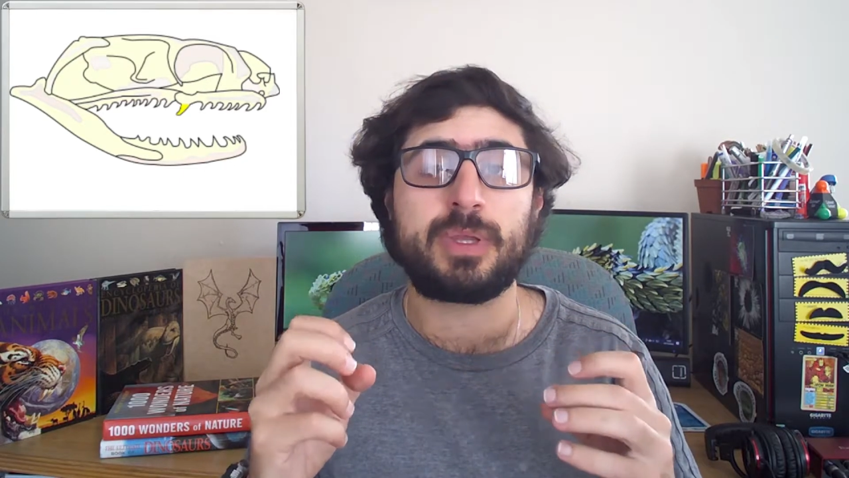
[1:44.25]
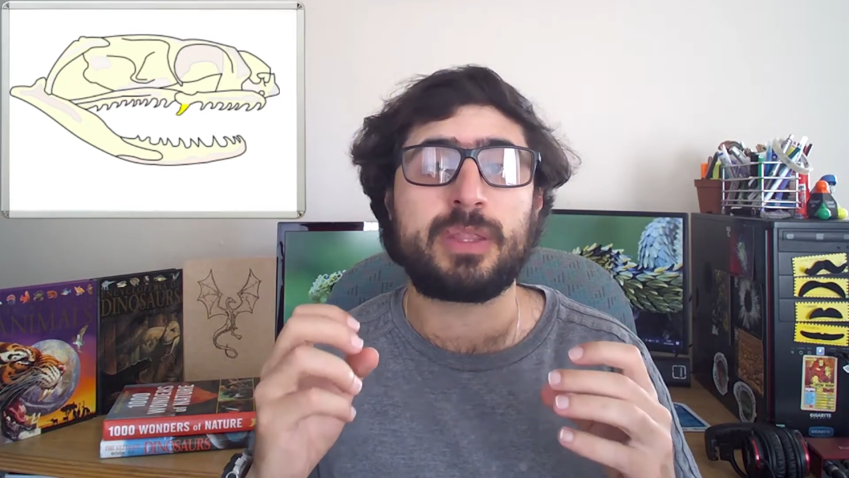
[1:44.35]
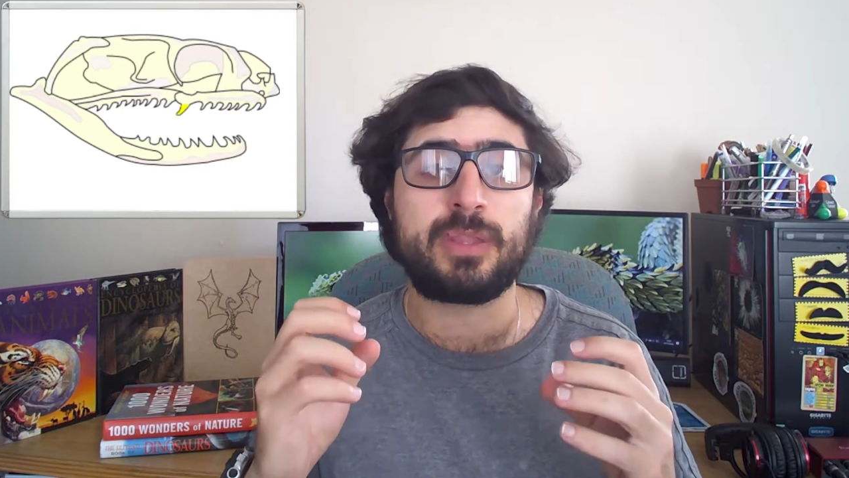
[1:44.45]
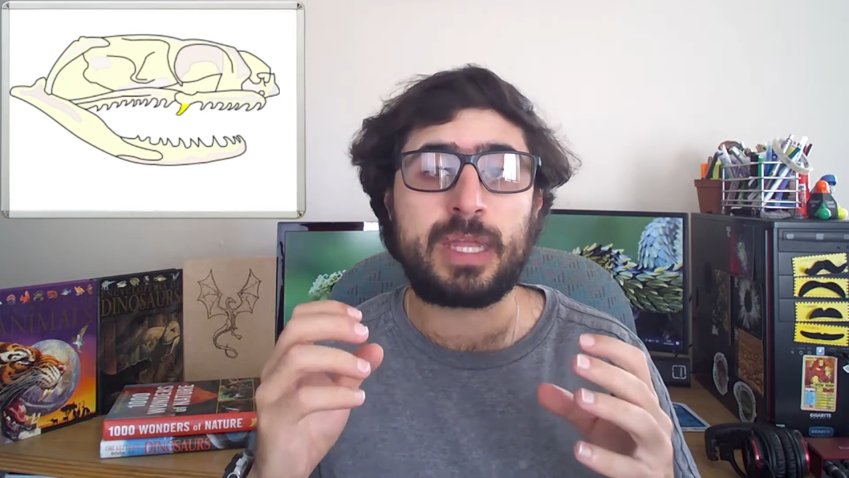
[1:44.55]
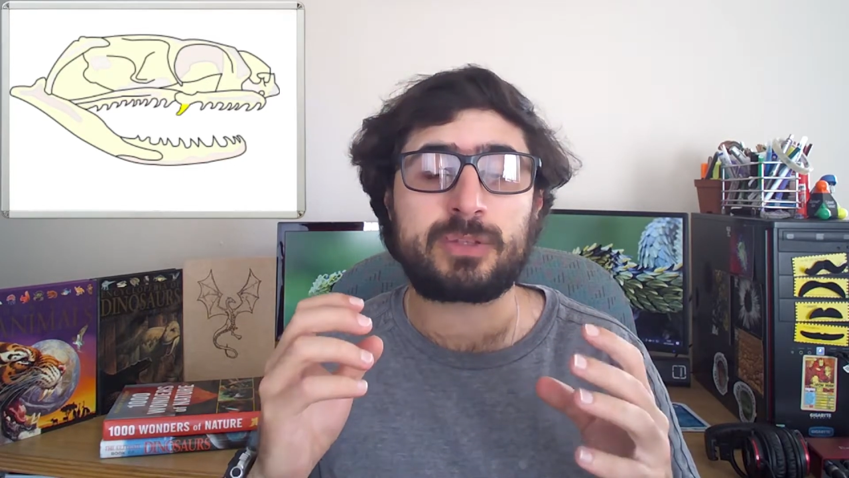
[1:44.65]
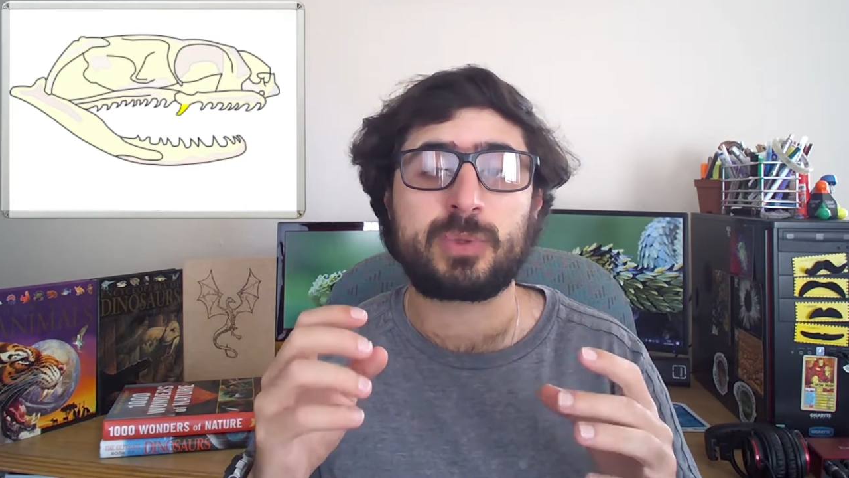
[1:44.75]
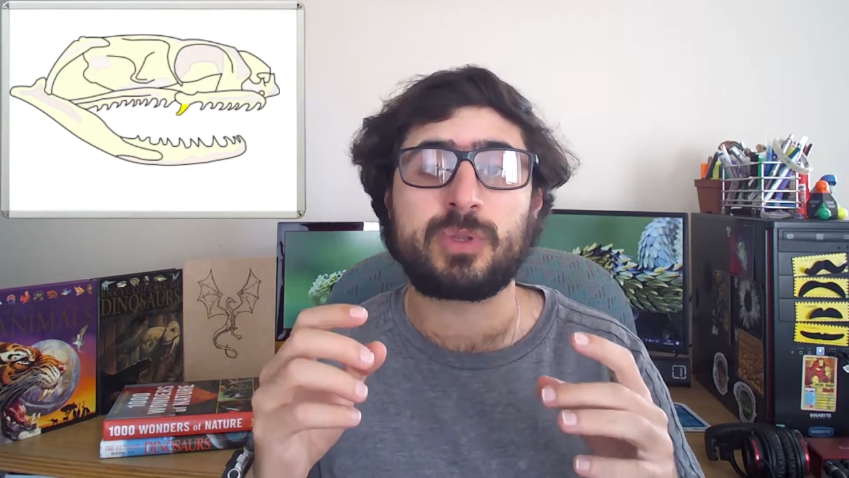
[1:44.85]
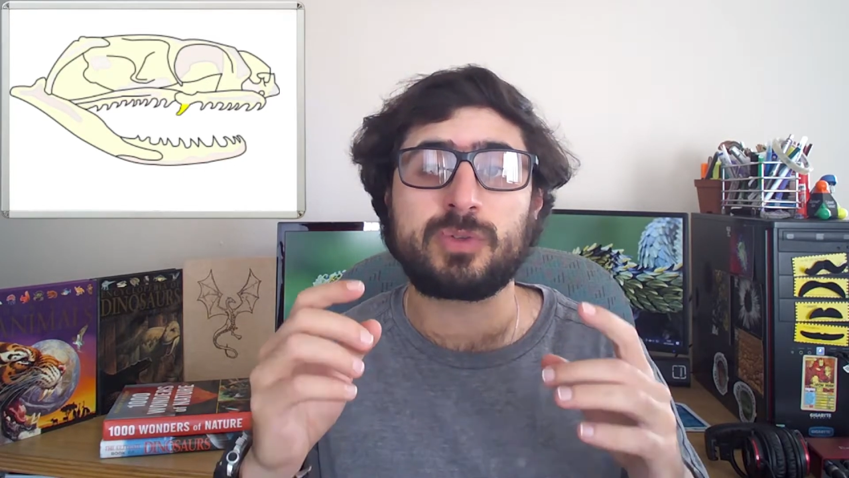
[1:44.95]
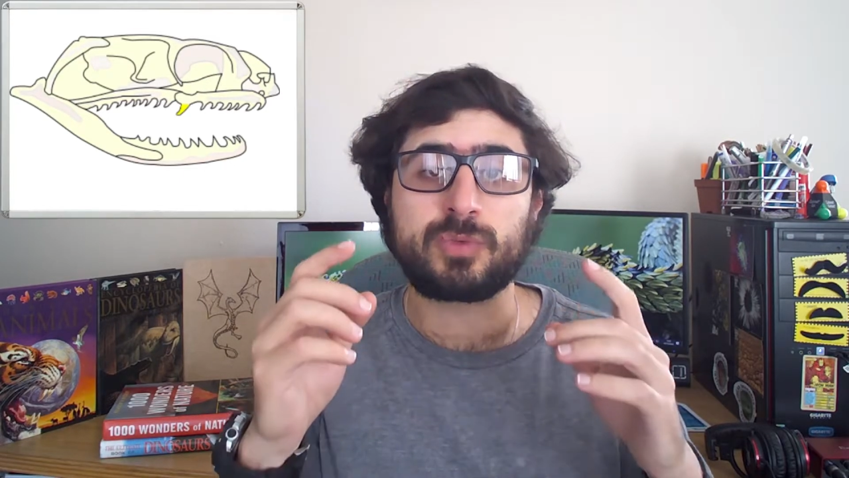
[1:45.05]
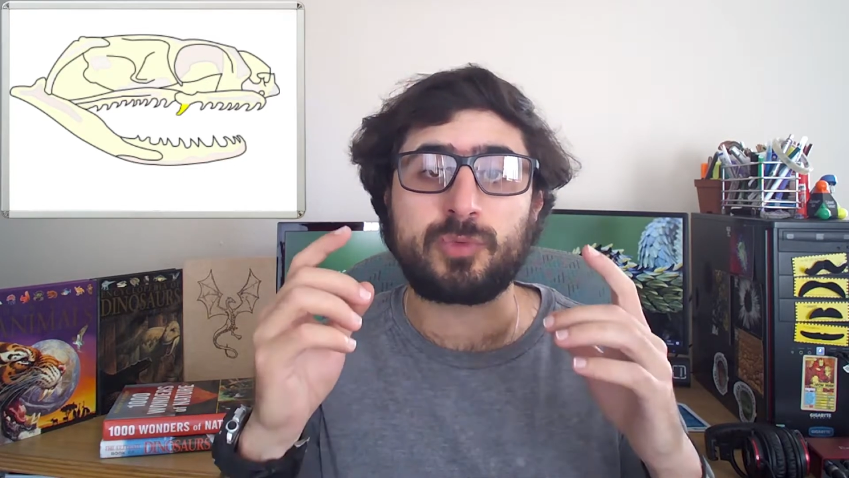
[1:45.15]
and that's where
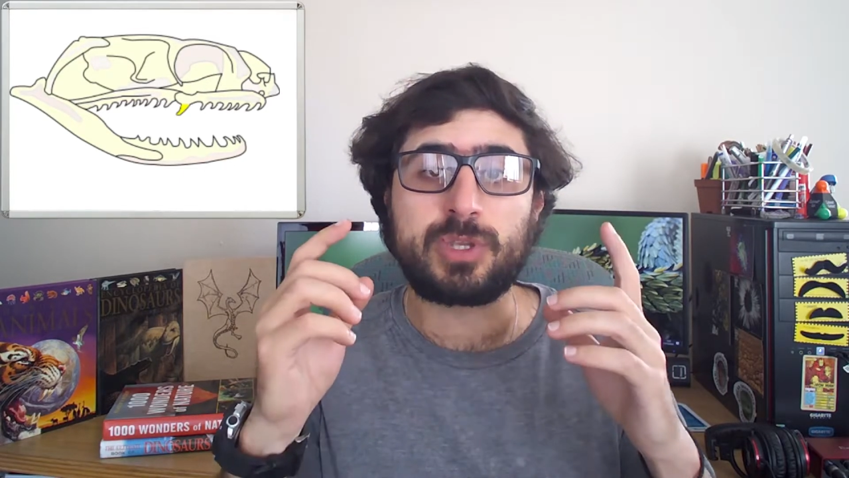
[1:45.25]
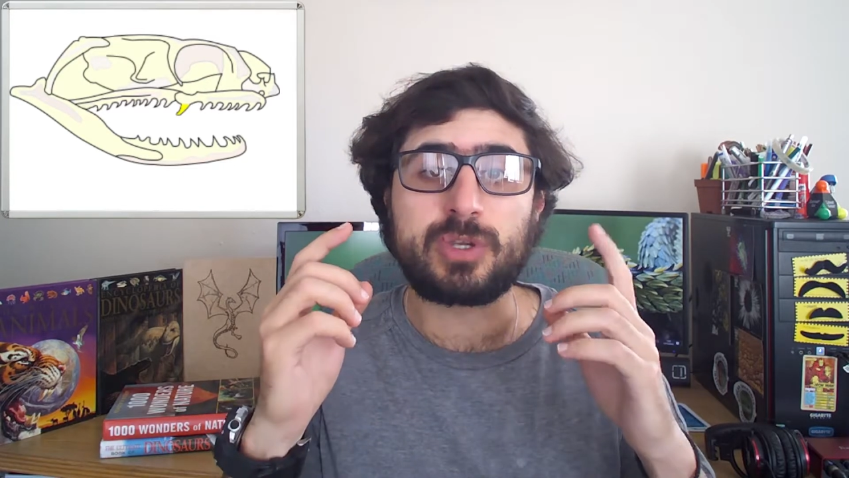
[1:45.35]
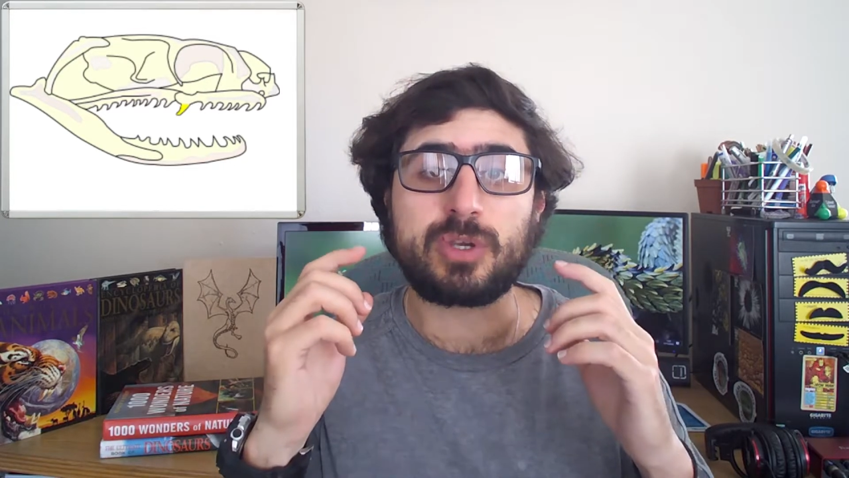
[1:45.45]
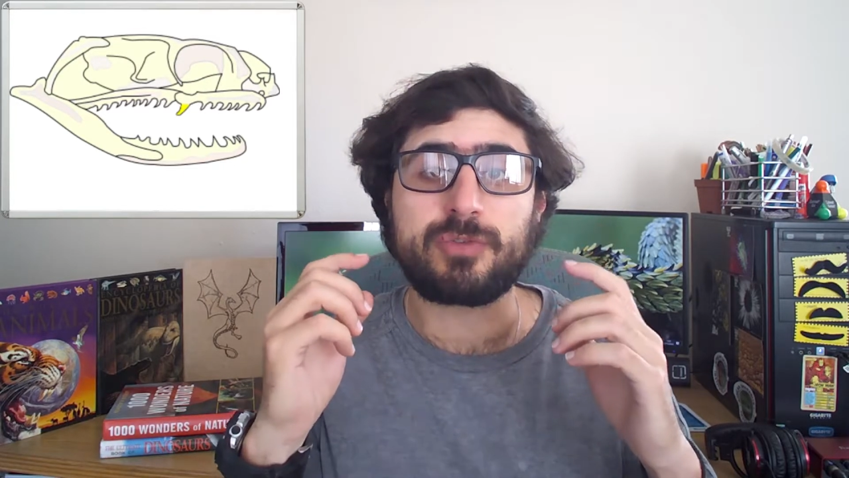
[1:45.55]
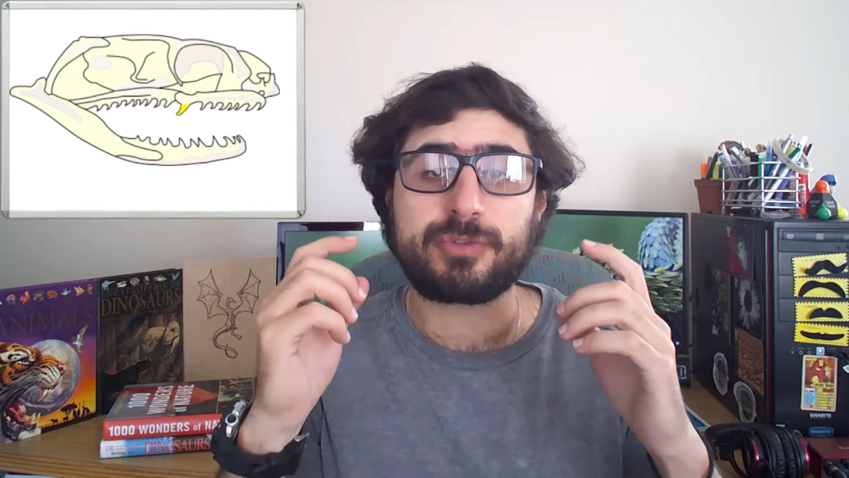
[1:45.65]
those recurved